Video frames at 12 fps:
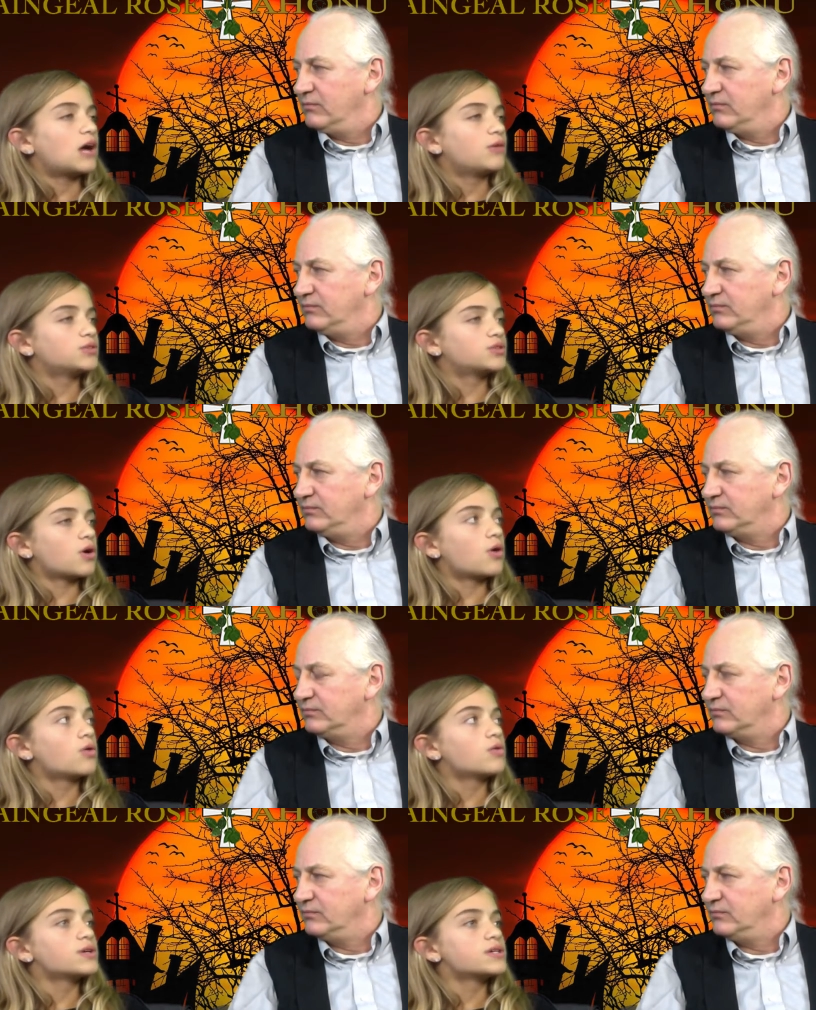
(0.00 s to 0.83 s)
Speaker 1: I was
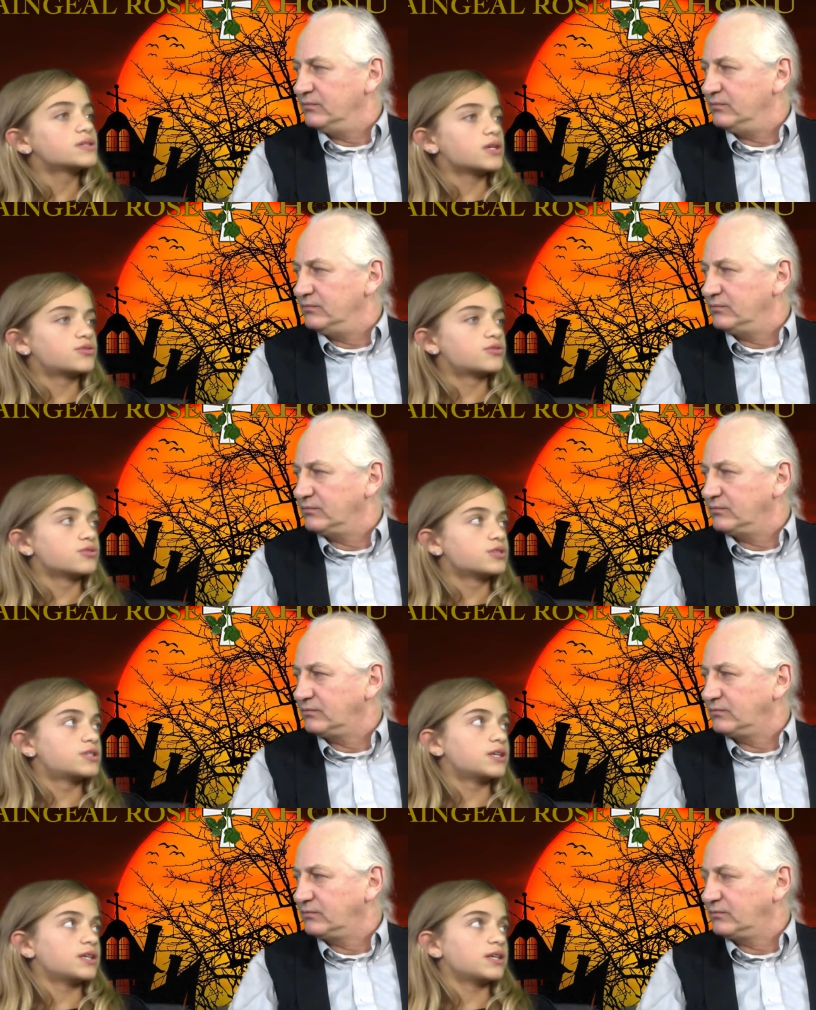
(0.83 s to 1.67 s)
always
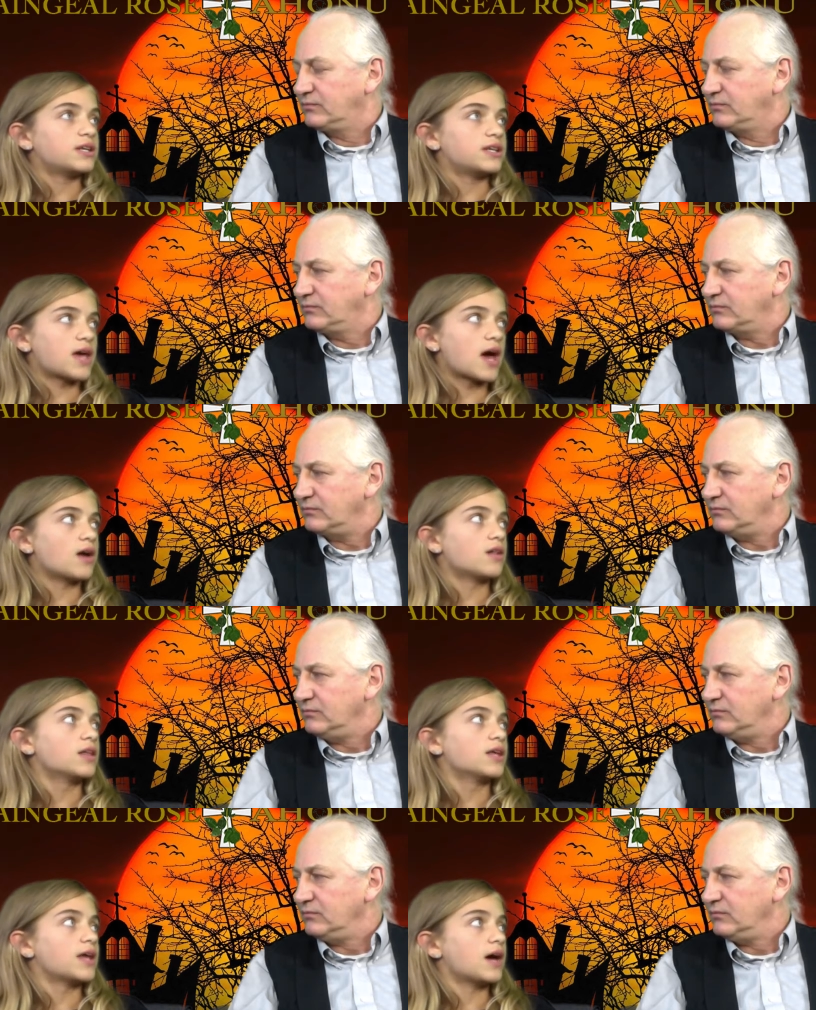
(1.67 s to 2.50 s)
interested in
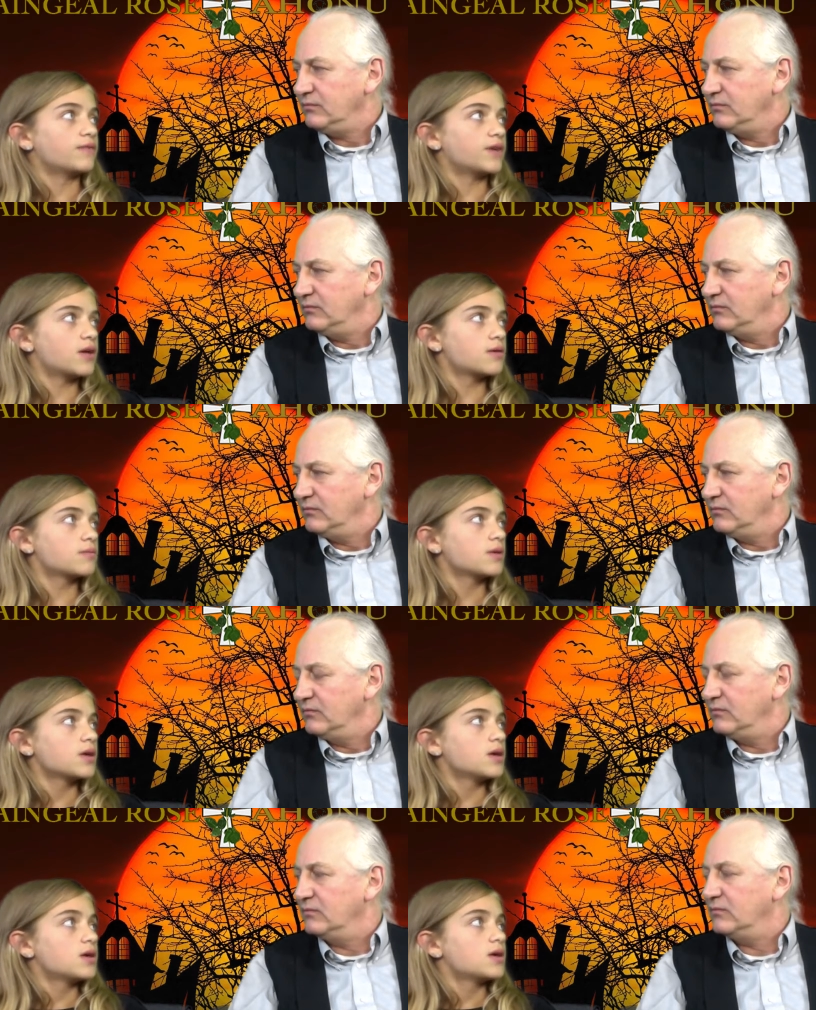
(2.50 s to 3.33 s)
hell and
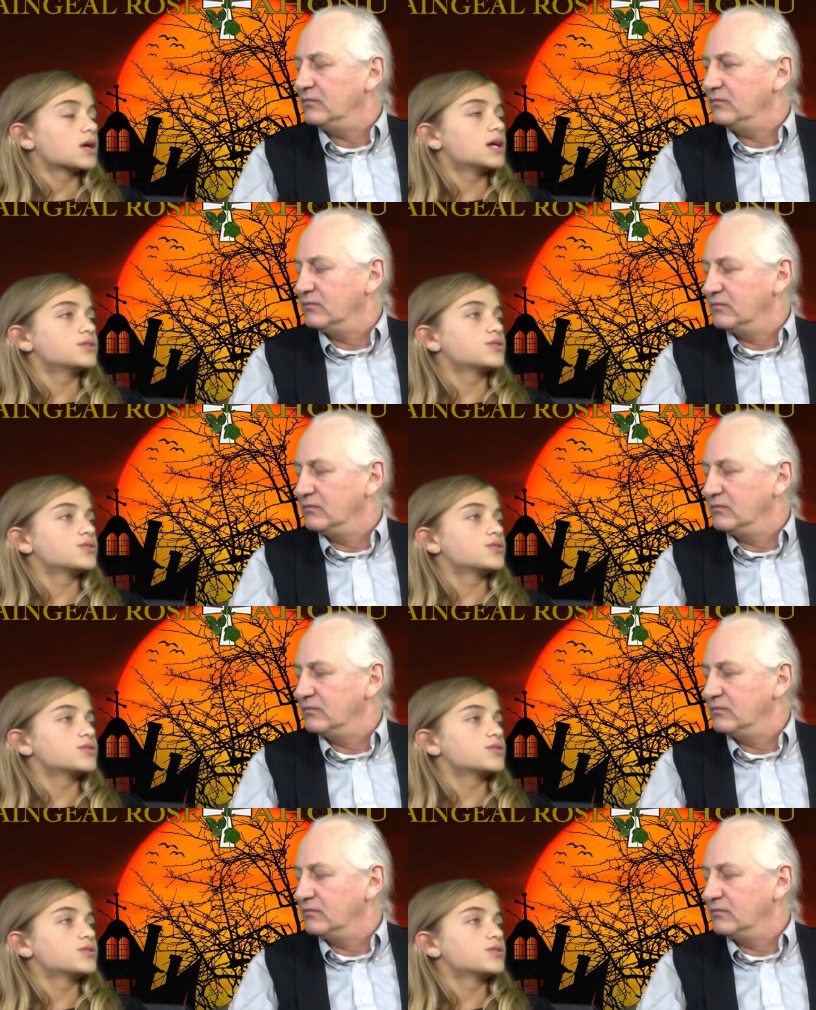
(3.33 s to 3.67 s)
heaven because mm-hmm.